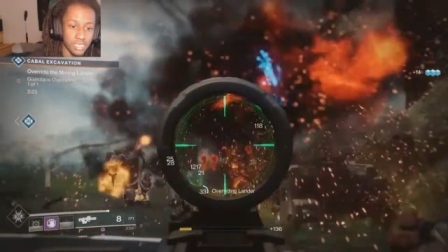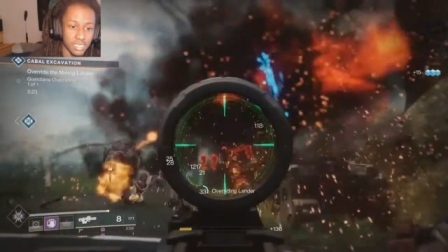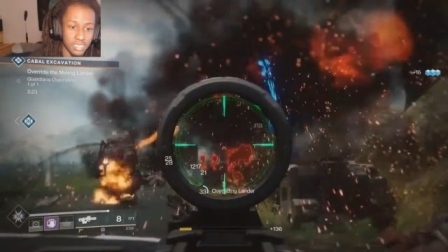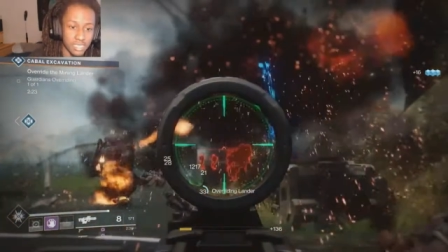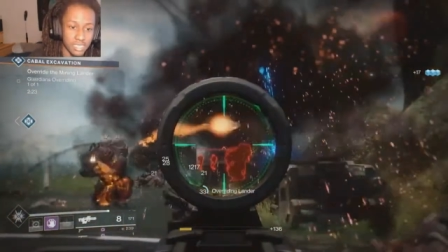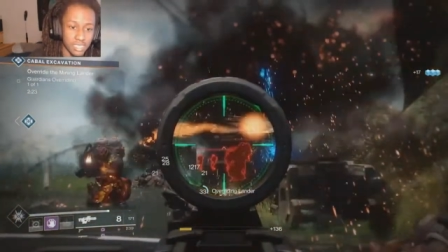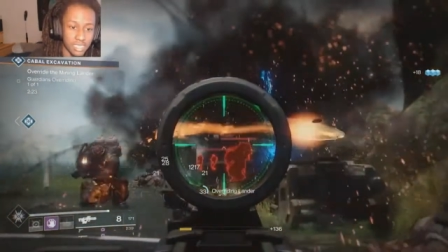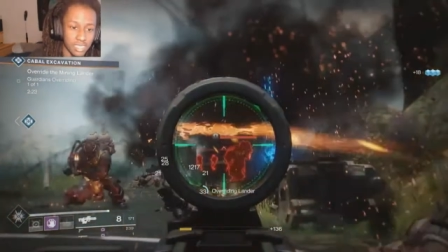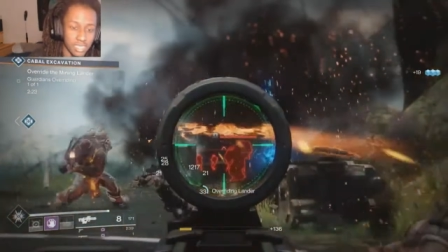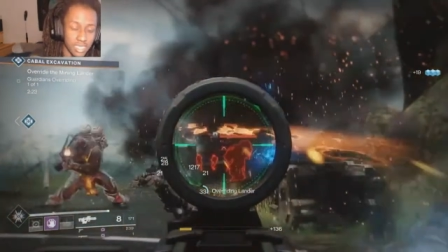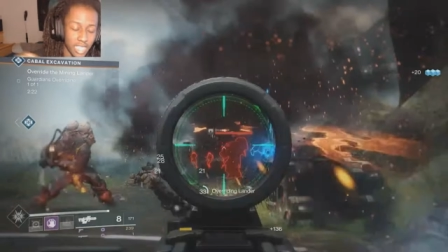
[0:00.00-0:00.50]
it
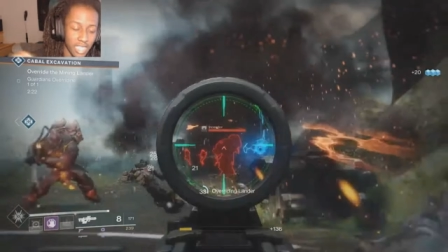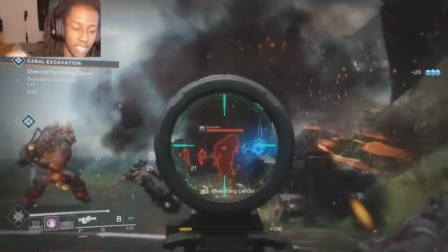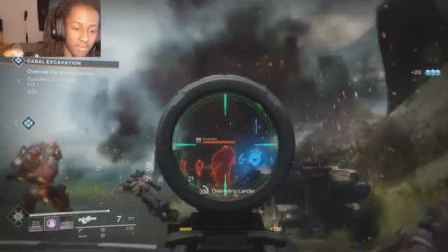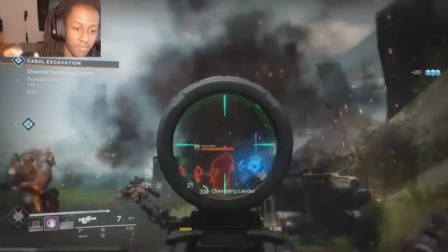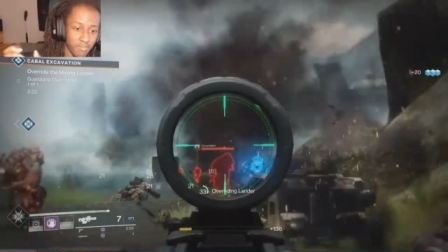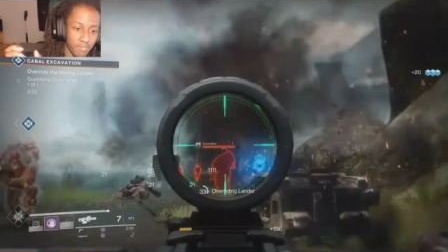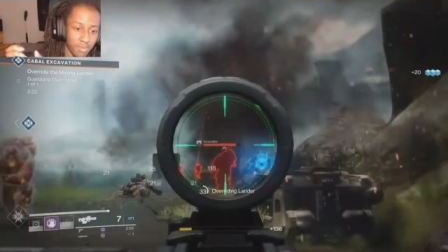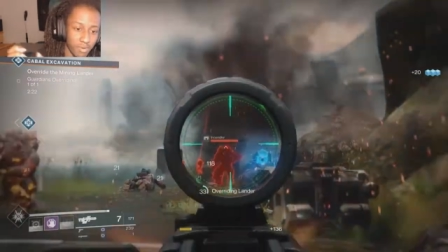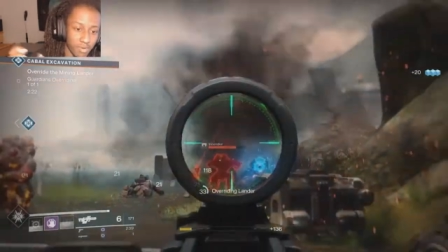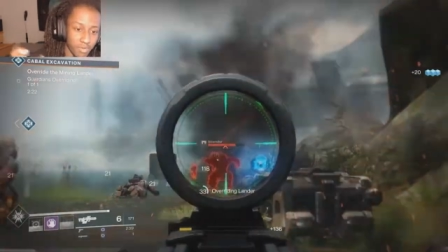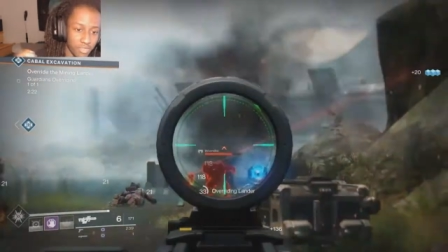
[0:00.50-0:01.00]
sends a
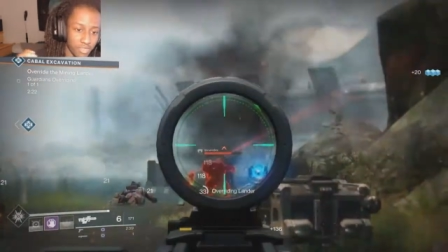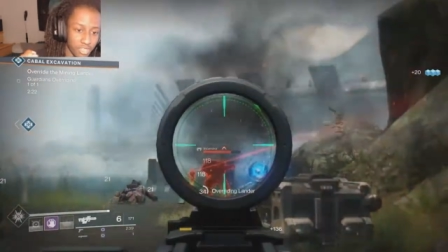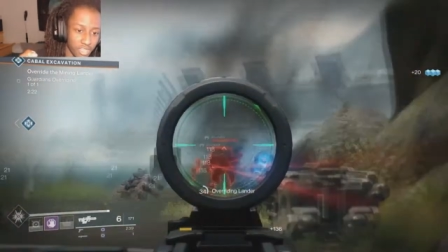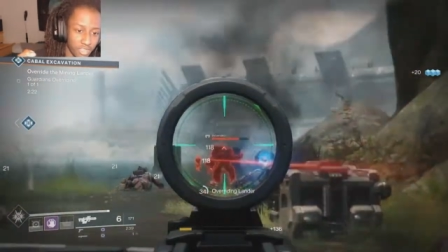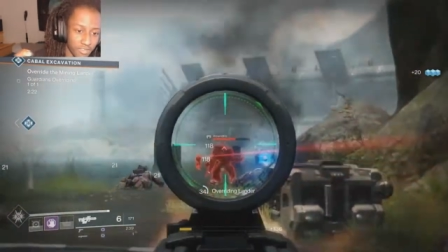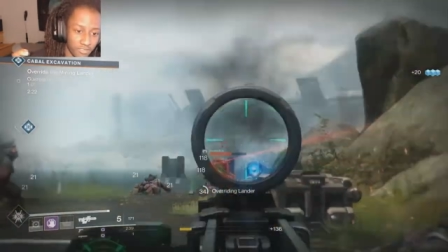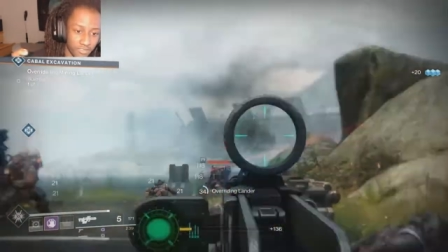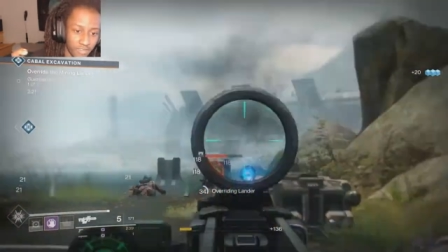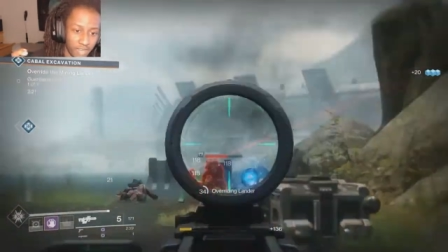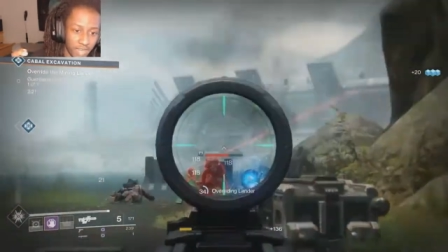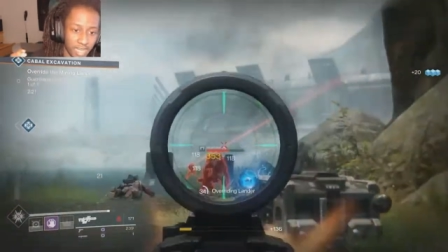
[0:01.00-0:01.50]
bolt
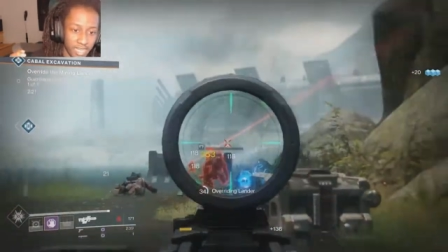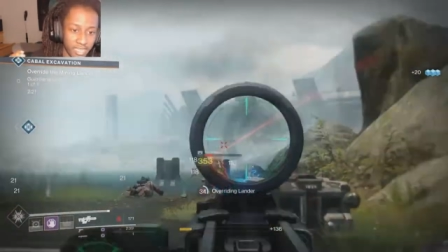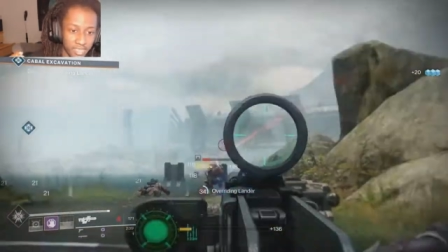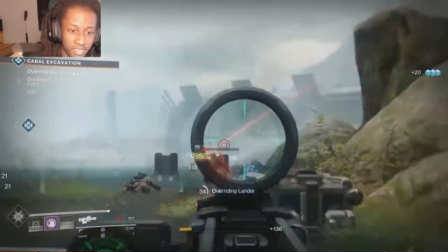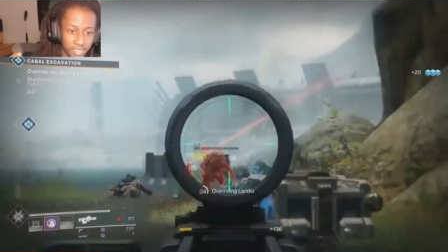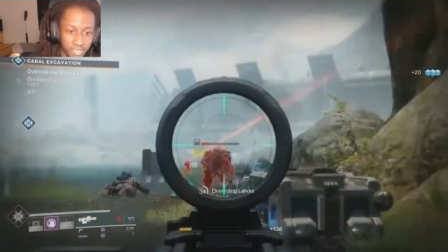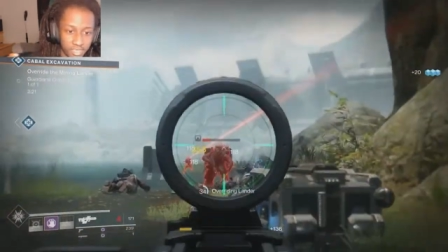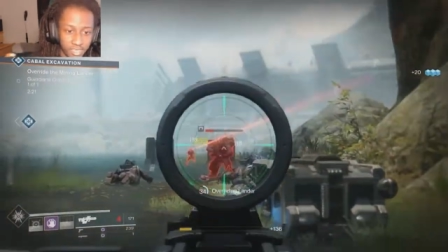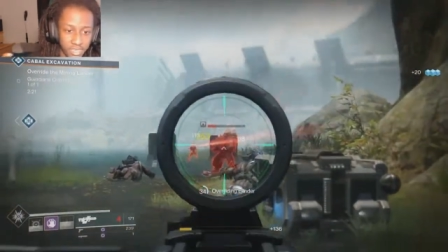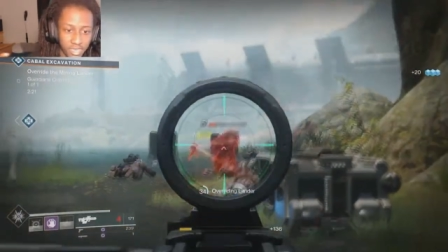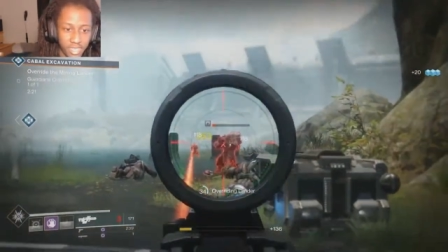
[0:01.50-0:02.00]
of
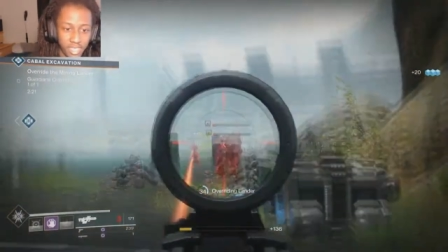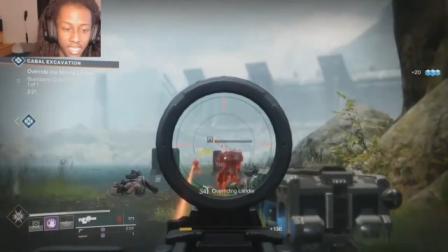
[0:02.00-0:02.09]
fire